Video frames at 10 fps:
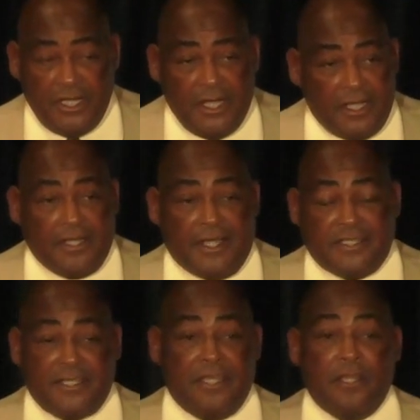And like I
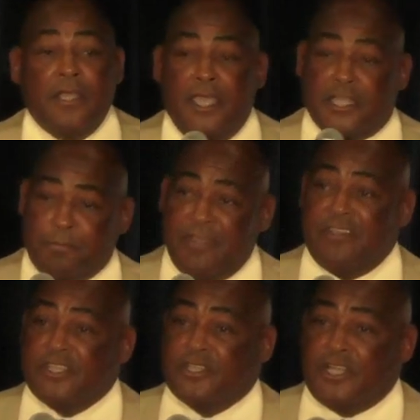said,
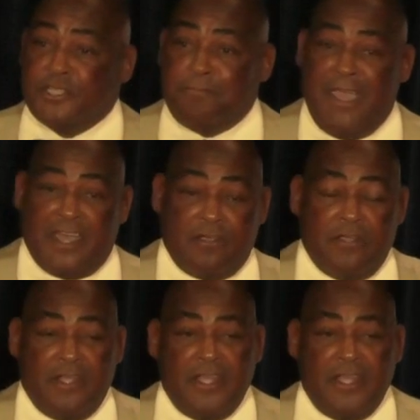experience does matter.